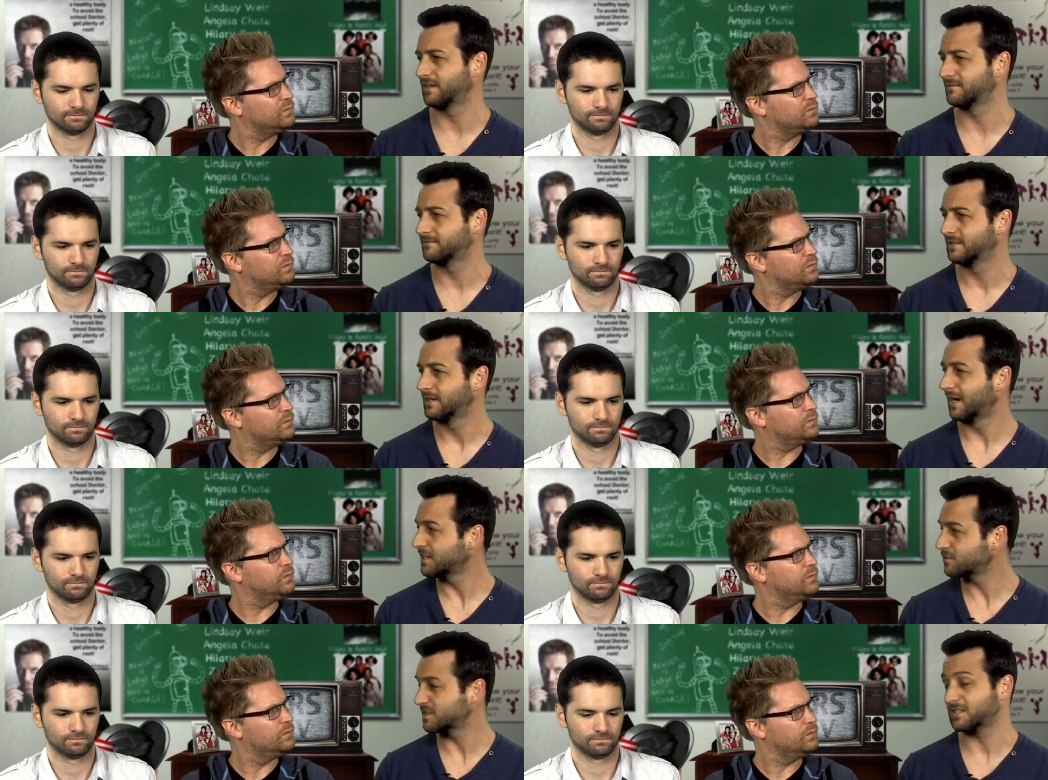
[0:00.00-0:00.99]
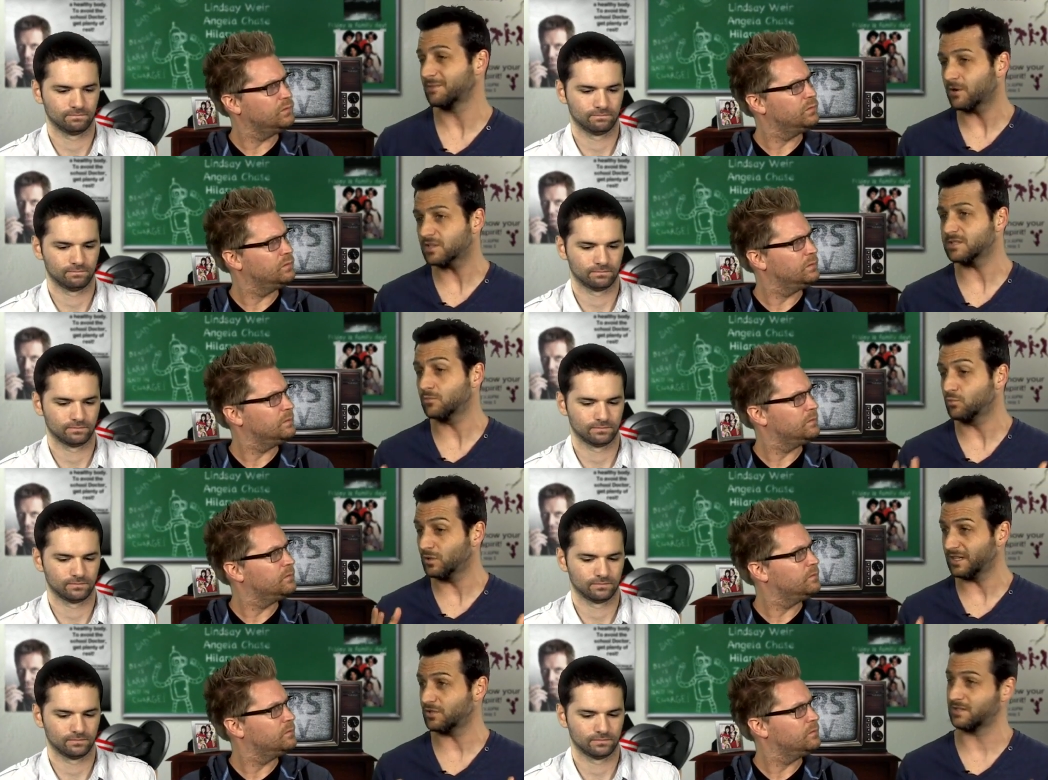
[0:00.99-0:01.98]
Speaker 1: and hmm. uninteresting to me. There are
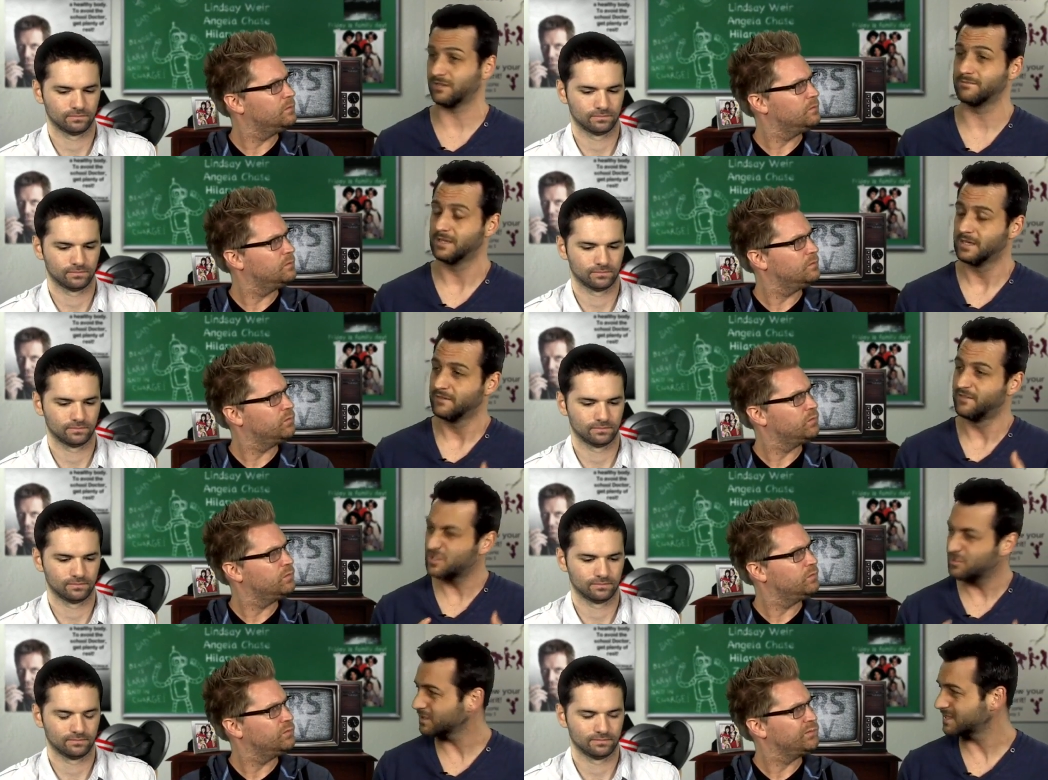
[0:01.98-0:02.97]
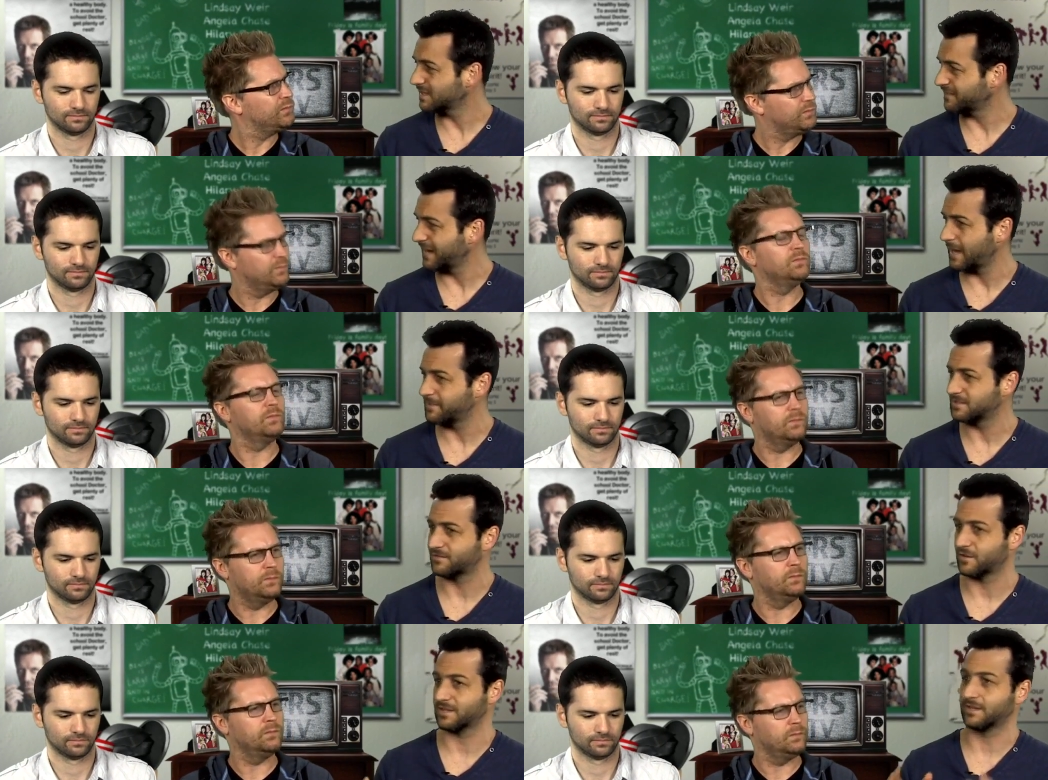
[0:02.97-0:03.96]
some really interesting visual stuff that
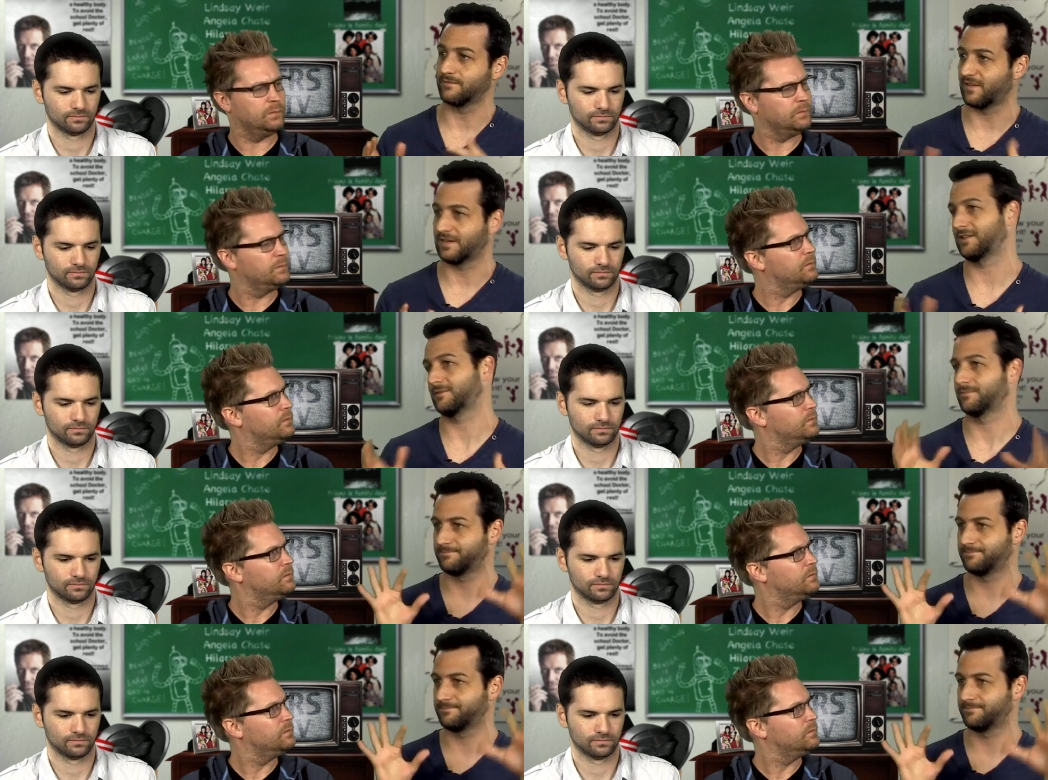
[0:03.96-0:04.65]
happens as far as like finding the